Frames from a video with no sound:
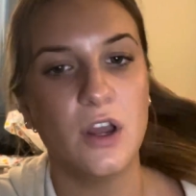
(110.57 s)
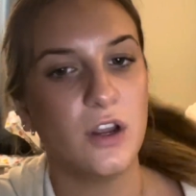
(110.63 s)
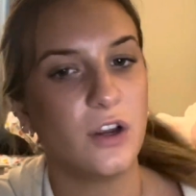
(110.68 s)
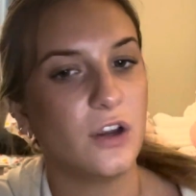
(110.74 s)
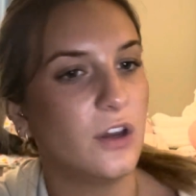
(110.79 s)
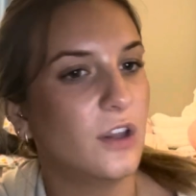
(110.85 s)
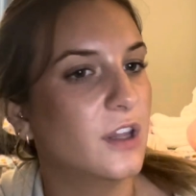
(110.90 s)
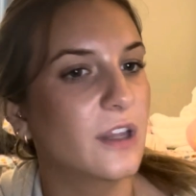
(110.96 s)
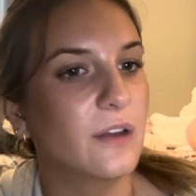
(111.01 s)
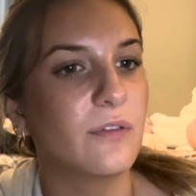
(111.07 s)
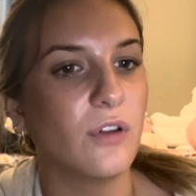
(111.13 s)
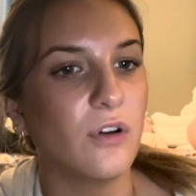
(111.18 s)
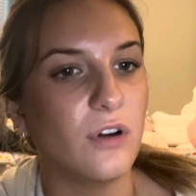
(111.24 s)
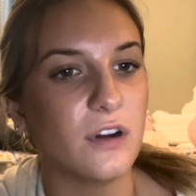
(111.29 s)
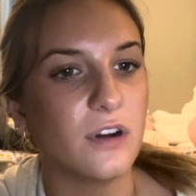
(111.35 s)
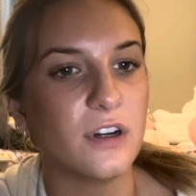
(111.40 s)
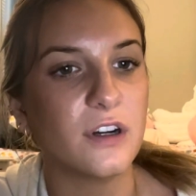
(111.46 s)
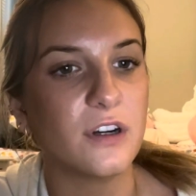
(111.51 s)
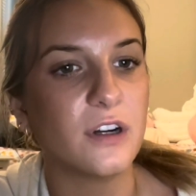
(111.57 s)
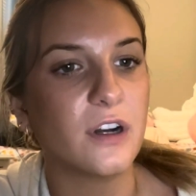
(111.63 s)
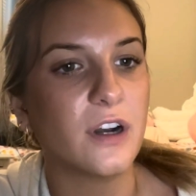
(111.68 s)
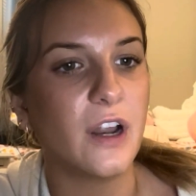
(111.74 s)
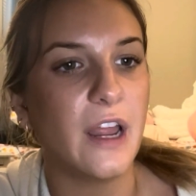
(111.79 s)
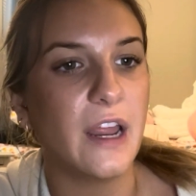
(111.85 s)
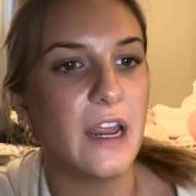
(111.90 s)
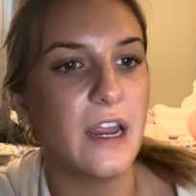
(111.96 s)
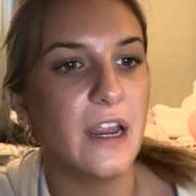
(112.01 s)
could live longer,
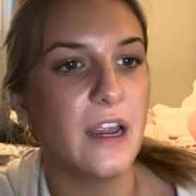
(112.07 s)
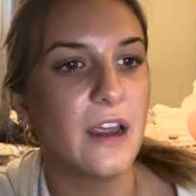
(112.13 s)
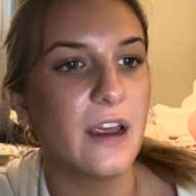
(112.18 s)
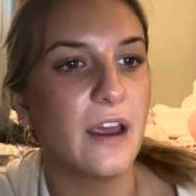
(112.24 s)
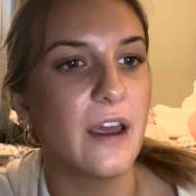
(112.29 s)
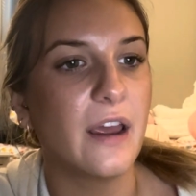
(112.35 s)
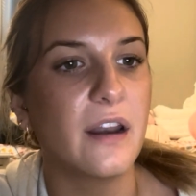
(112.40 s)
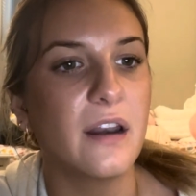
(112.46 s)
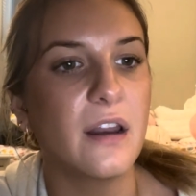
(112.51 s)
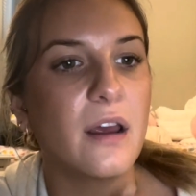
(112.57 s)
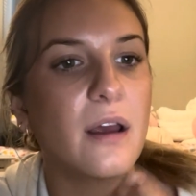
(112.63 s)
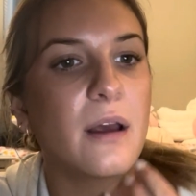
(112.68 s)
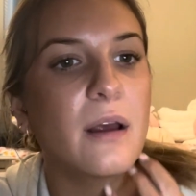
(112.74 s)
and